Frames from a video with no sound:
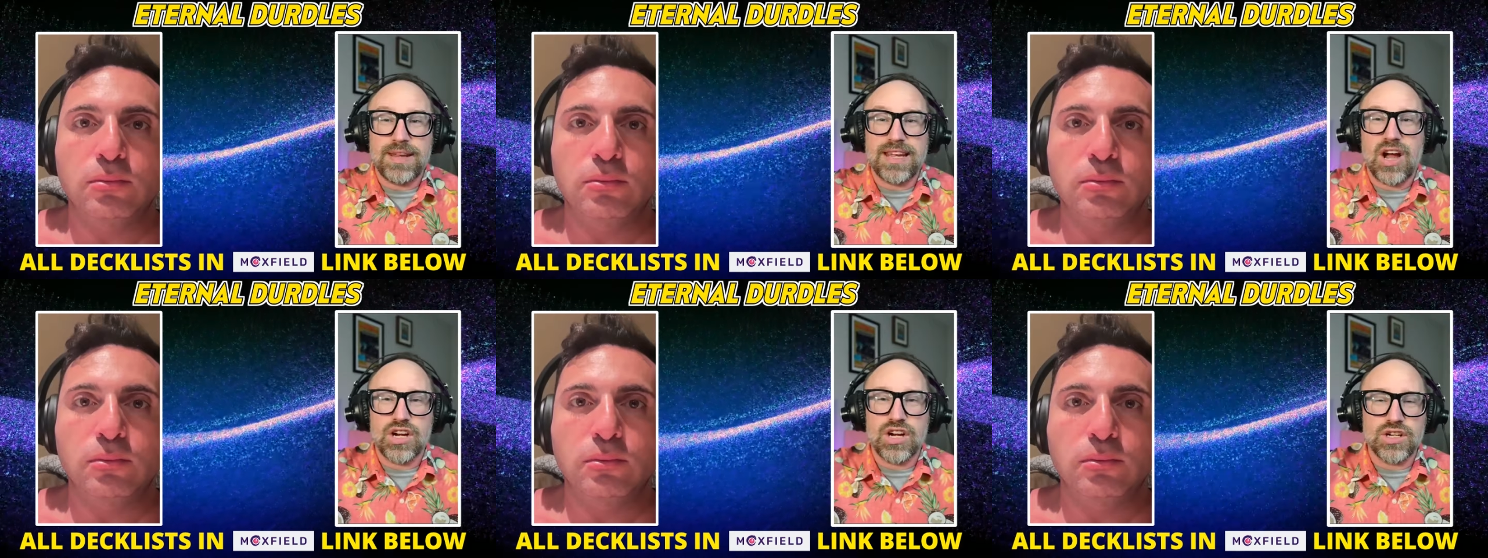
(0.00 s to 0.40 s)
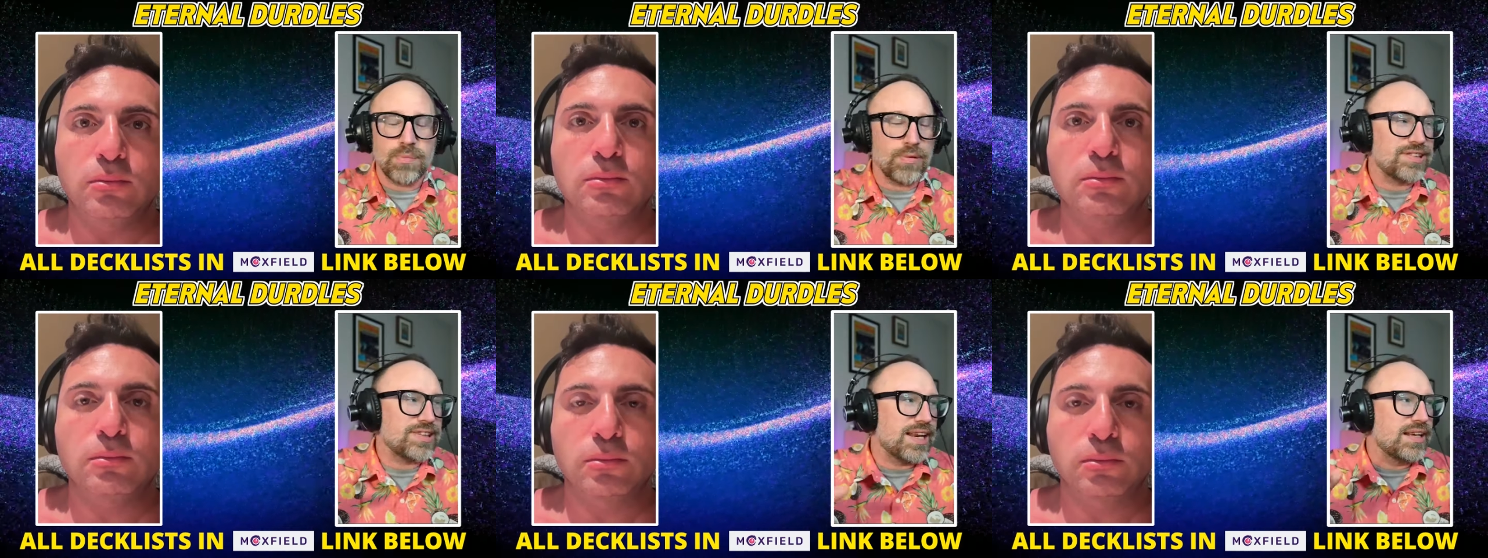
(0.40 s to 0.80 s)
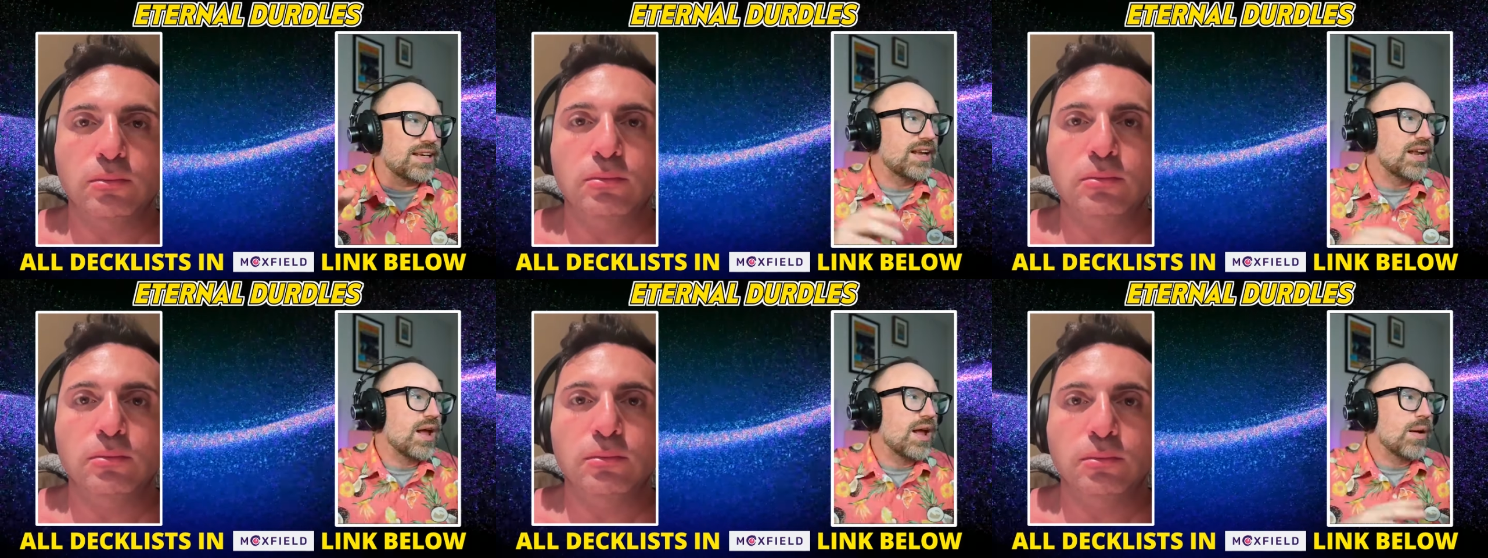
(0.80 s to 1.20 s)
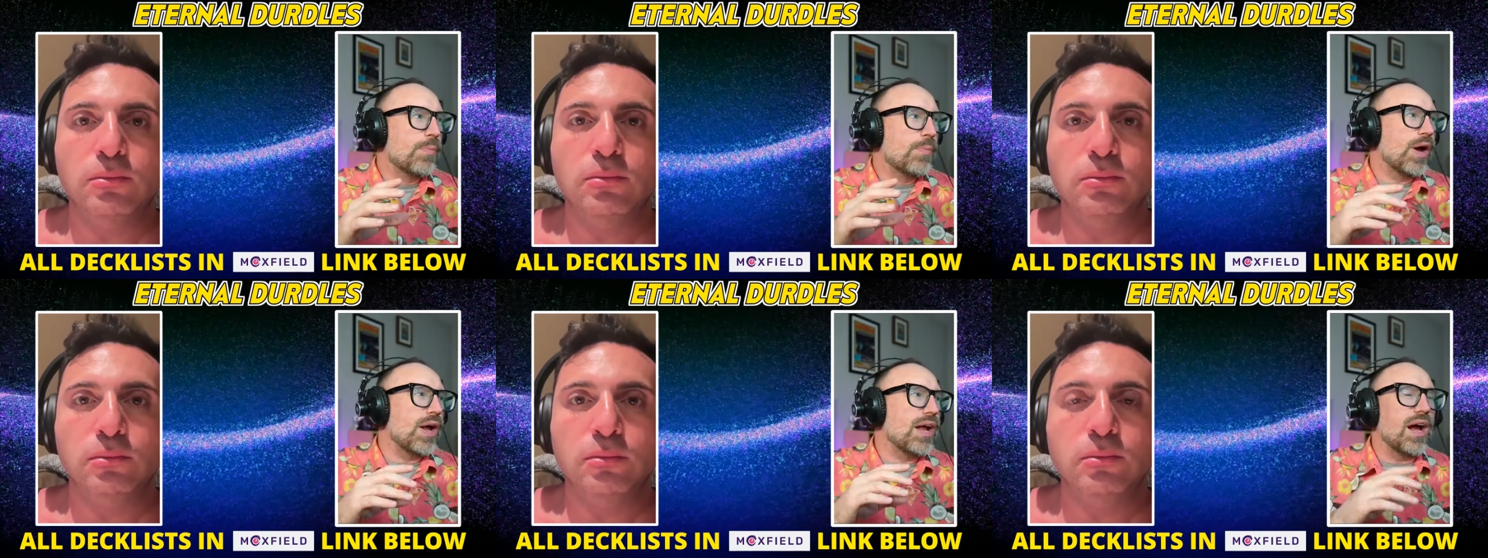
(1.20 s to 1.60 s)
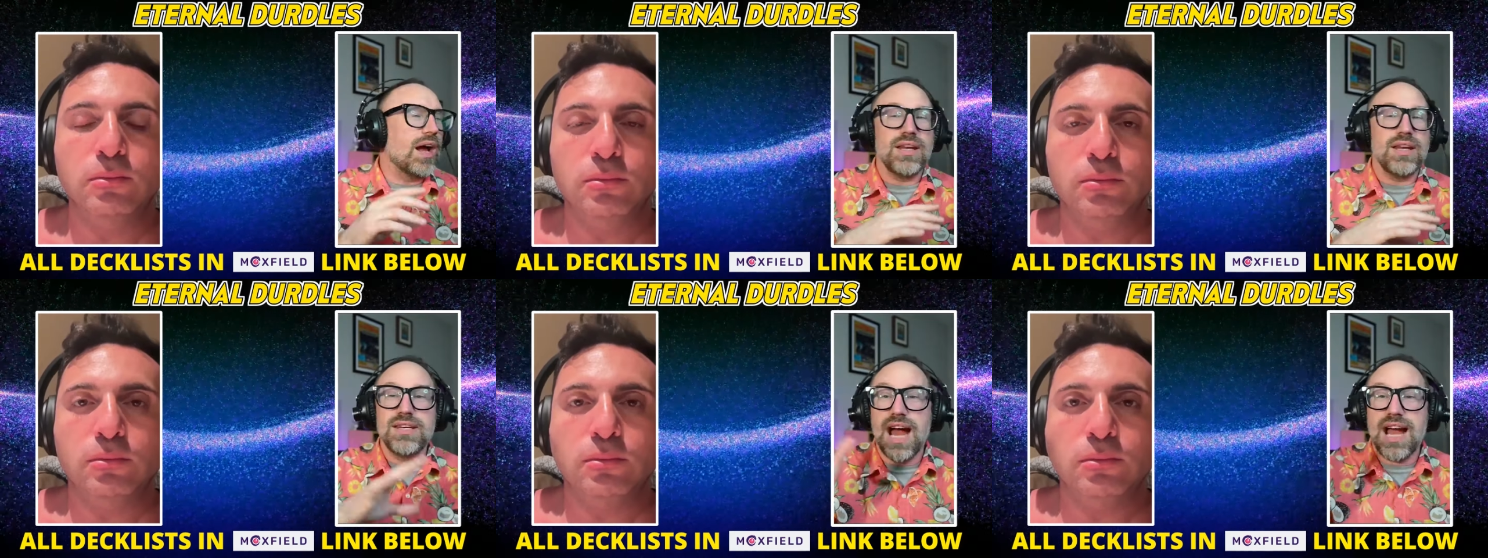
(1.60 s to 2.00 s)
Speaker 1: be 100%, but
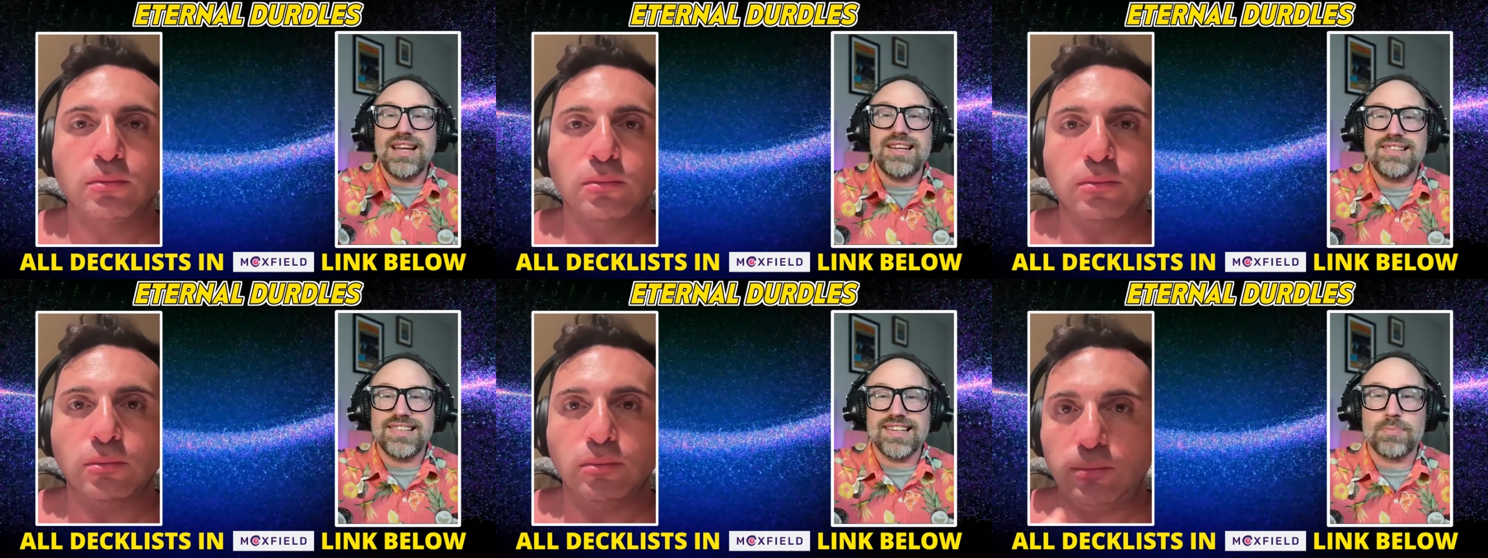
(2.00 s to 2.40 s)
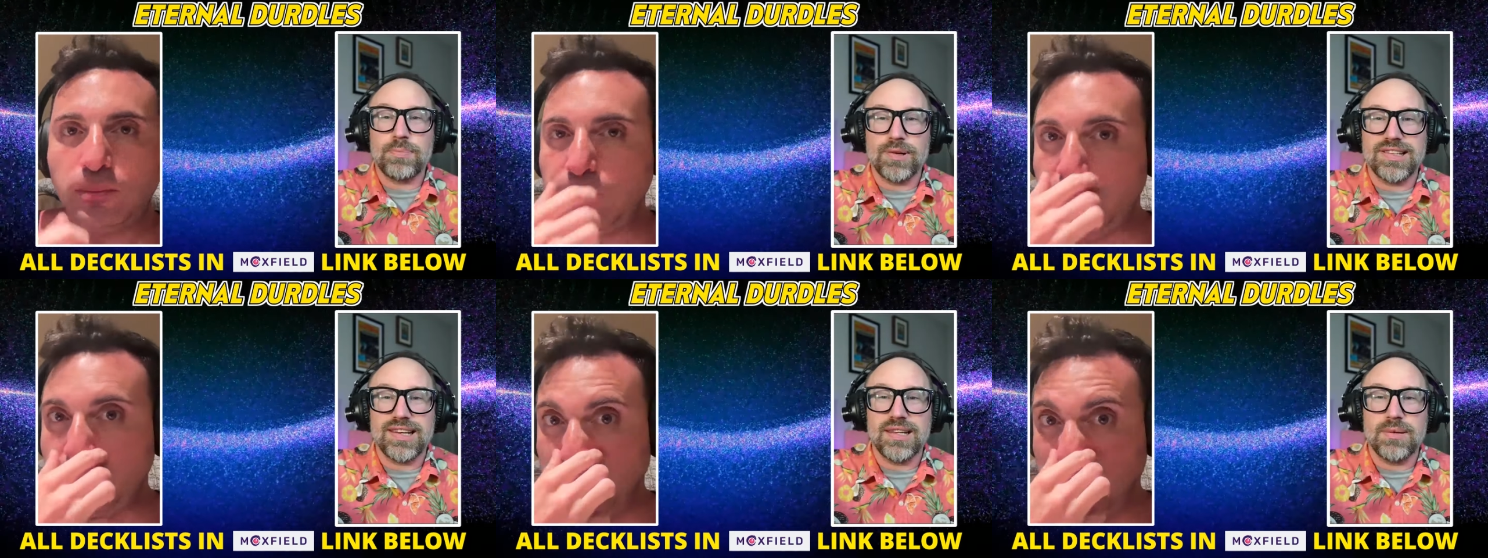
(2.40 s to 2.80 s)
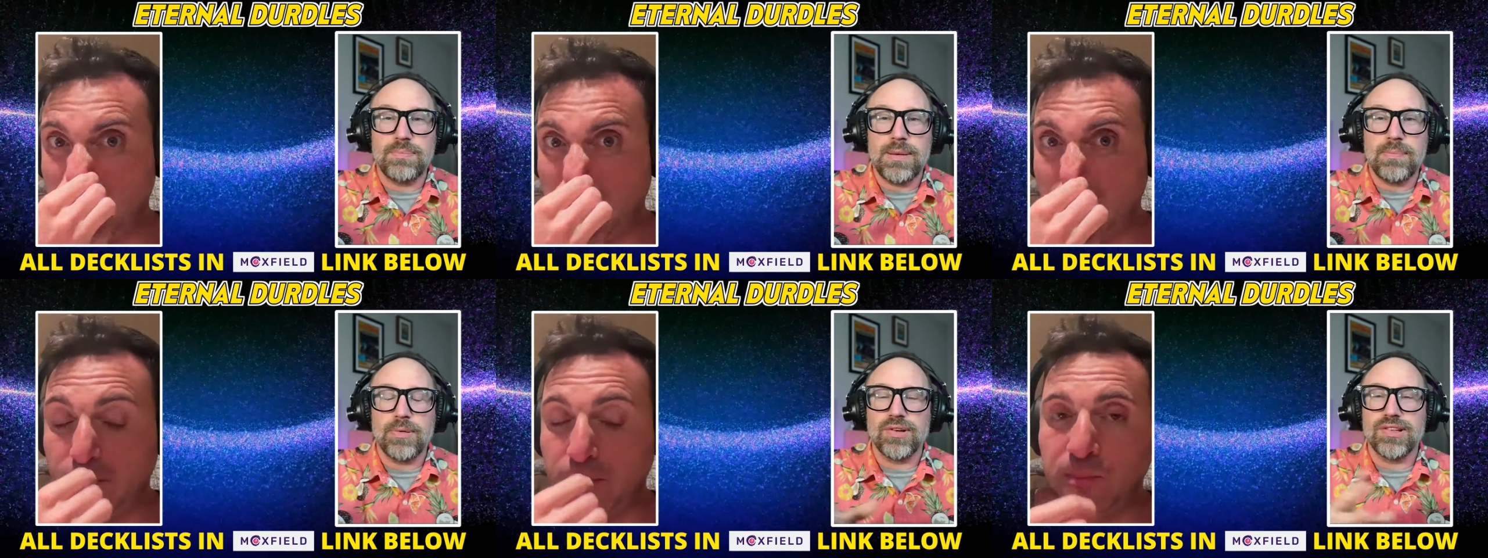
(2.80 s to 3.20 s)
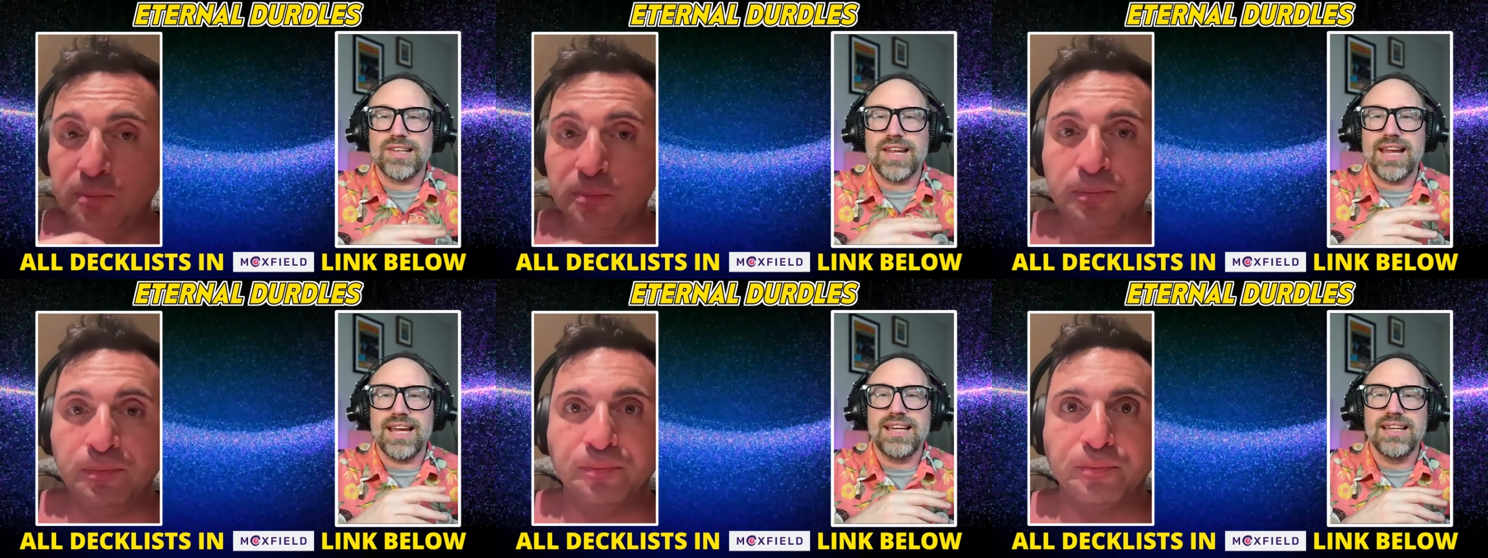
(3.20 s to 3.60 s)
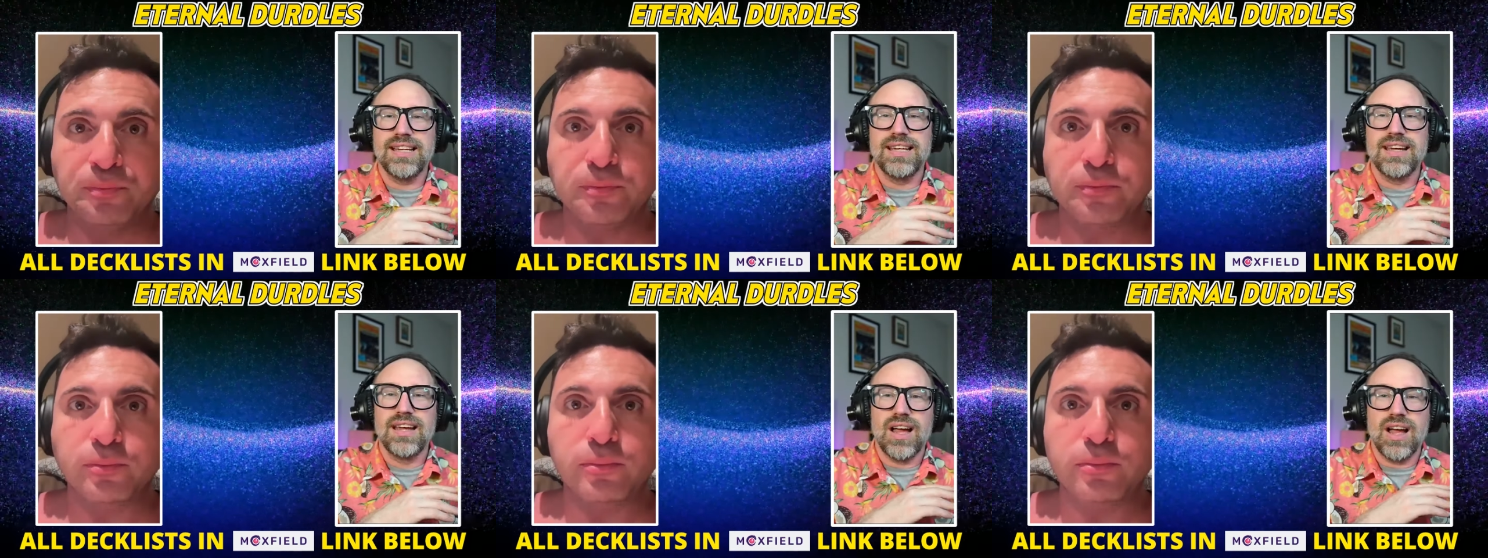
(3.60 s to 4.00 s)
uh, 96% of the people say
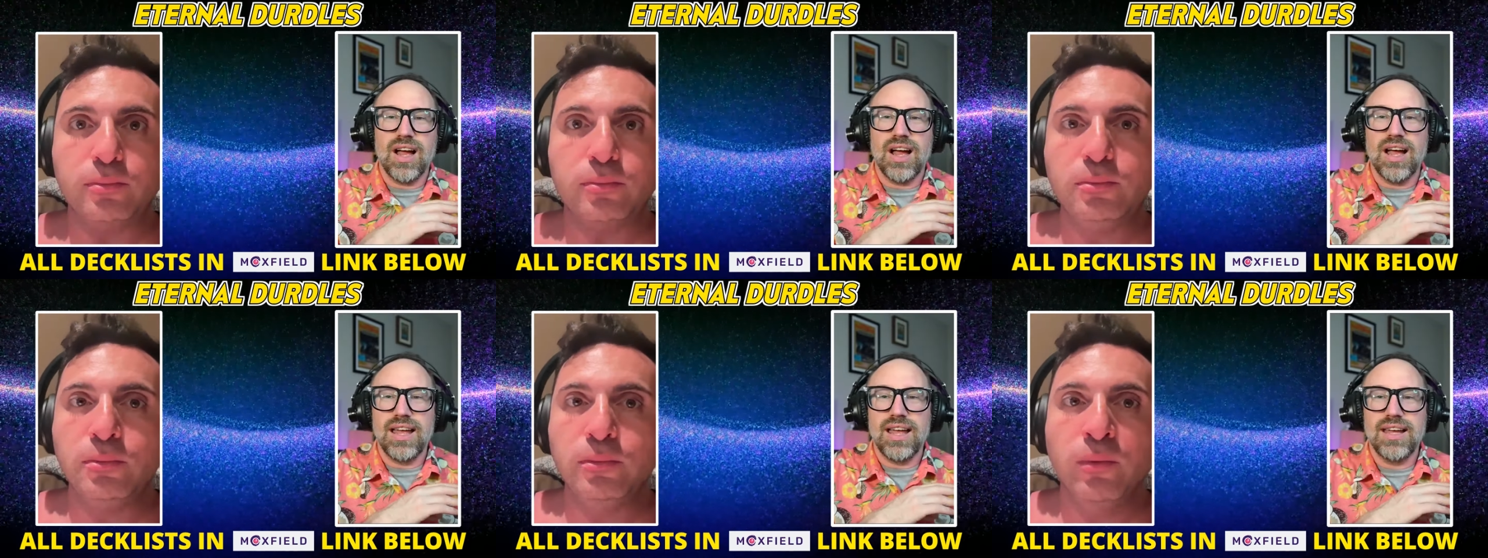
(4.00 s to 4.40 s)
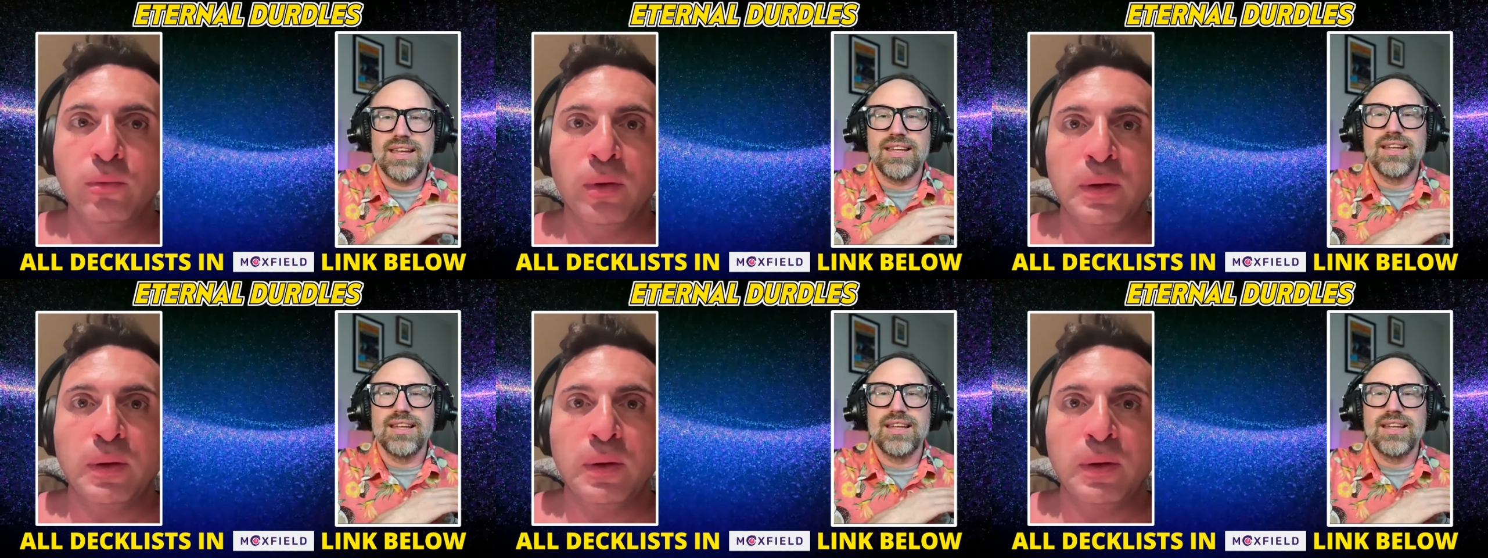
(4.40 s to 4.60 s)
uh,